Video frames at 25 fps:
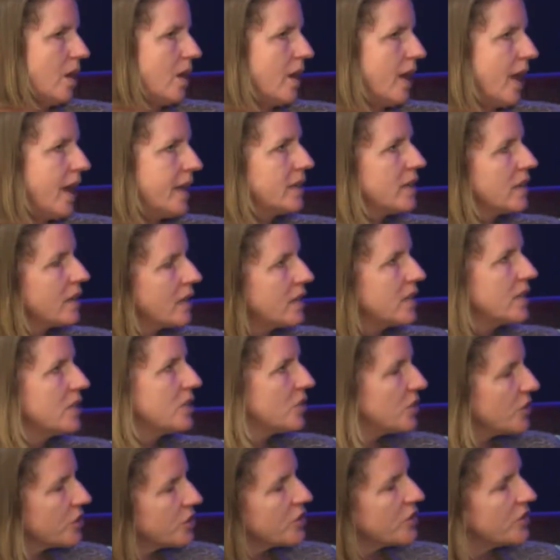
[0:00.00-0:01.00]
And is
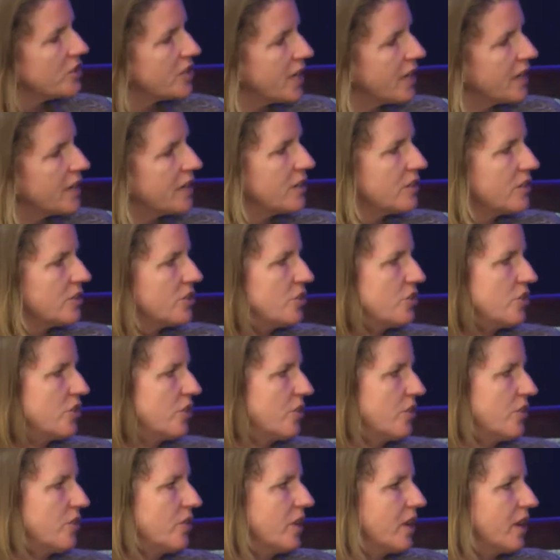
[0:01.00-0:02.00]
there good data to
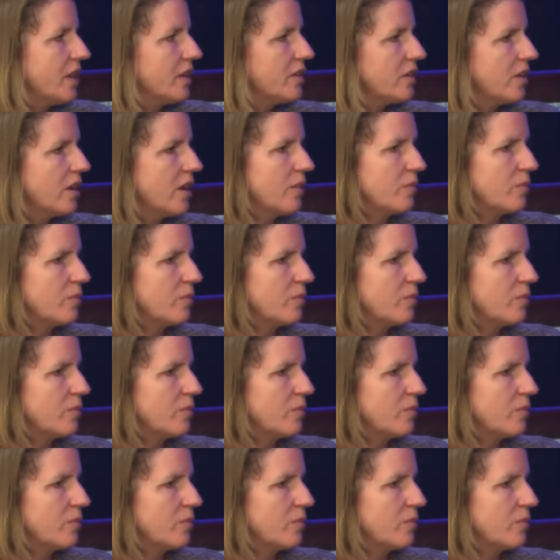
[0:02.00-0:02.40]
show that